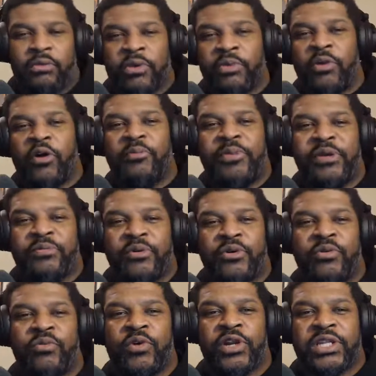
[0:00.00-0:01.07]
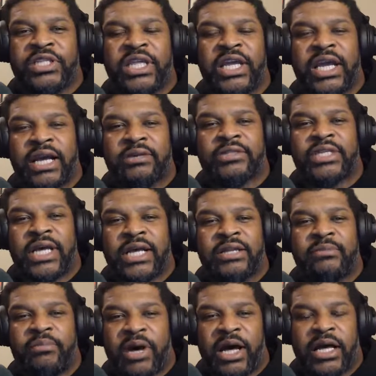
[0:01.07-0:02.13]
we want people who want to think outside
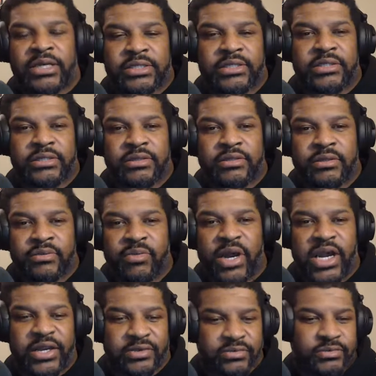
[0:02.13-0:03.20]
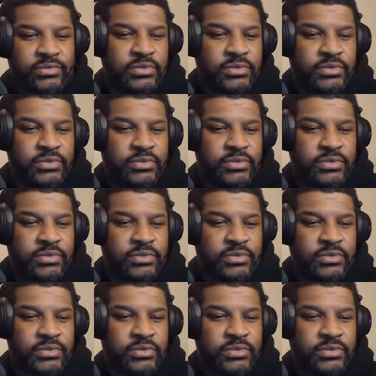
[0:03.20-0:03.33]
the box, right?